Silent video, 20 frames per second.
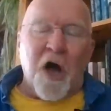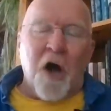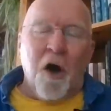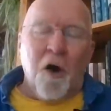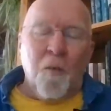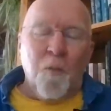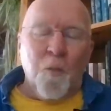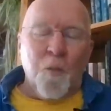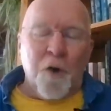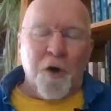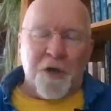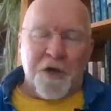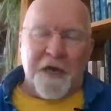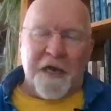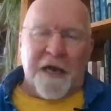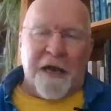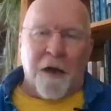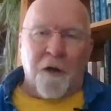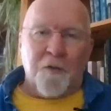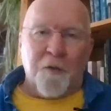aren't
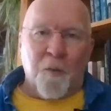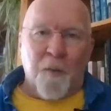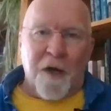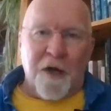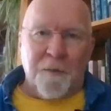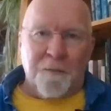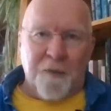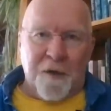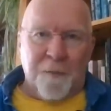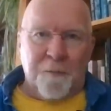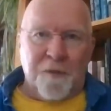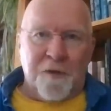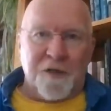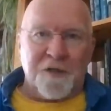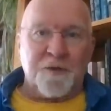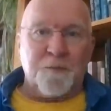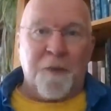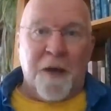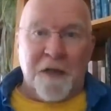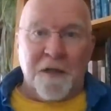working out the way people
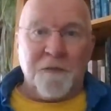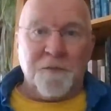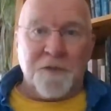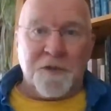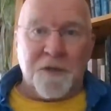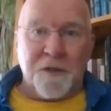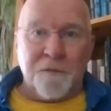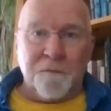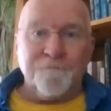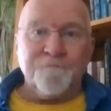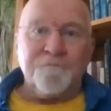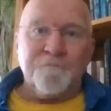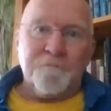expect them to.